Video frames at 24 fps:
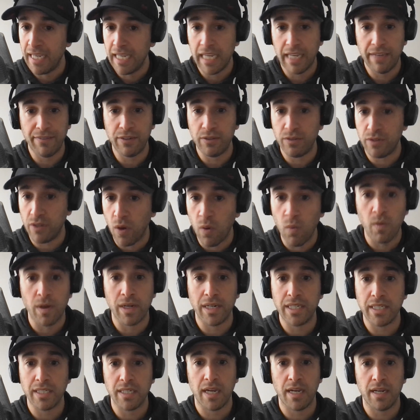If you don't
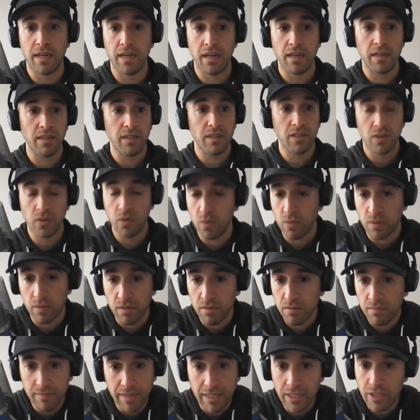want to sign on,
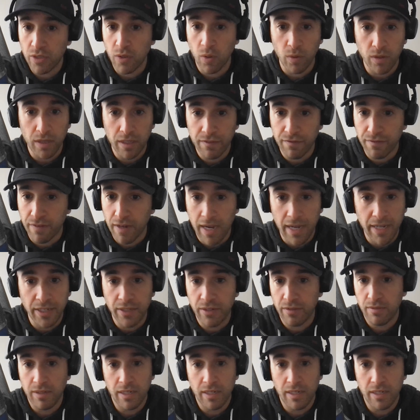cool, that's totally fine.